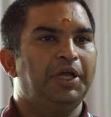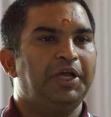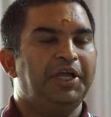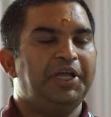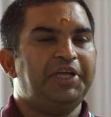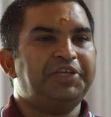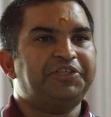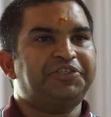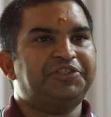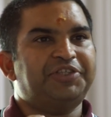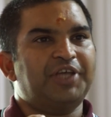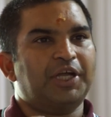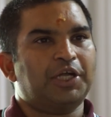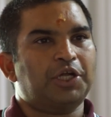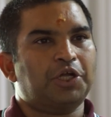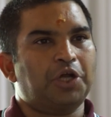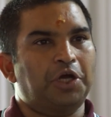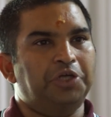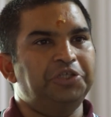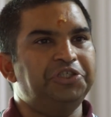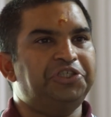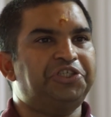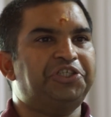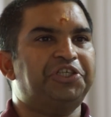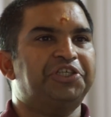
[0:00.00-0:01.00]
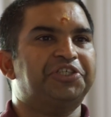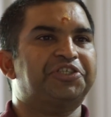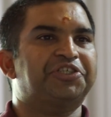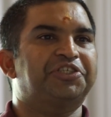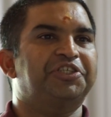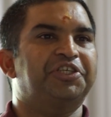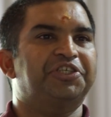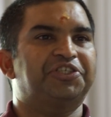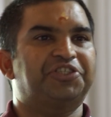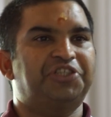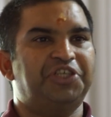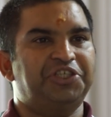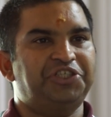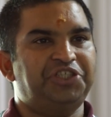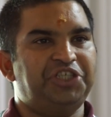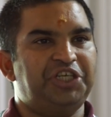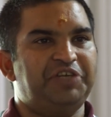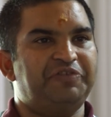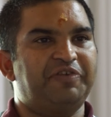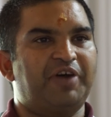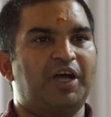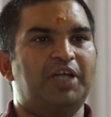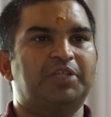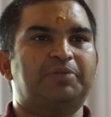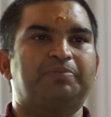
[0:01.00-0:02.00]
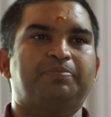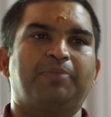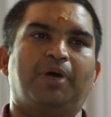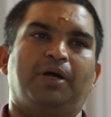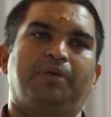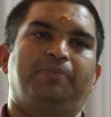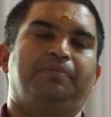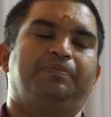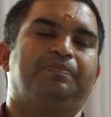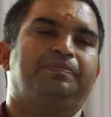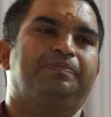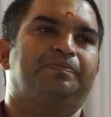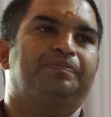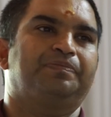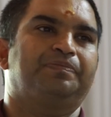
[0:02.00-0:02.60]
is the consciousness, the Jivatma.